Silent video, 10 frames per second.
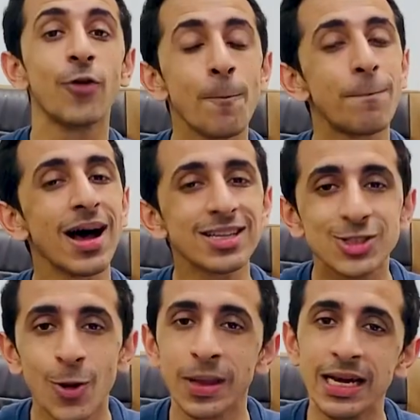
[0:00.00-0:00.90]
From past
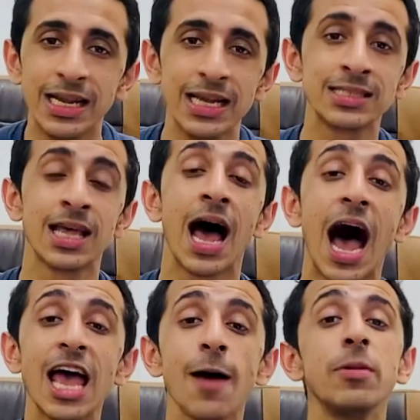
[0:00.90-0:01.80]
so many days,
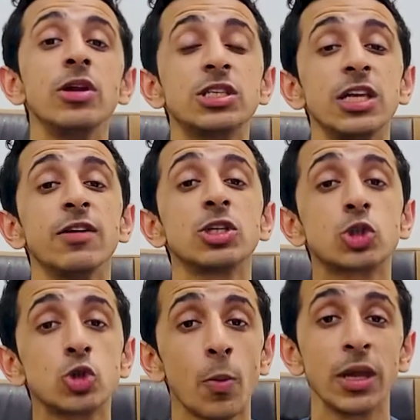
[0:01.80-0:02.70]
I have been receiving
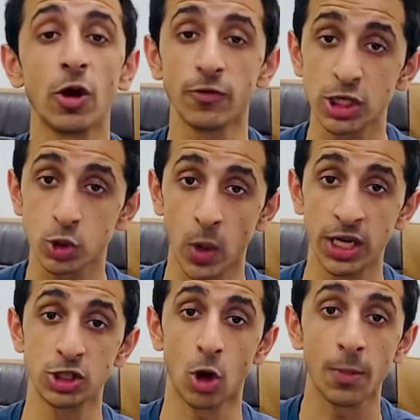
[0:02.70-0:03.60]
so many of these
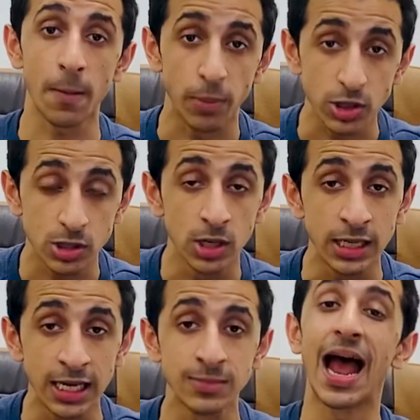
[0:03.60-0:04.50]
queries on my personal
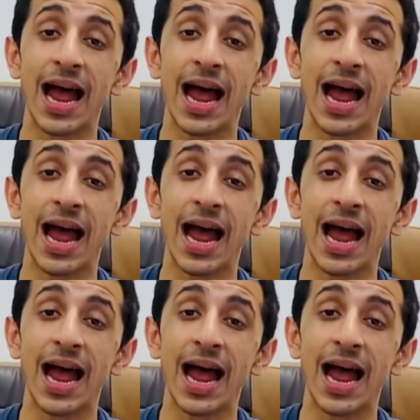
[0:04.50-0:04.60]
DMs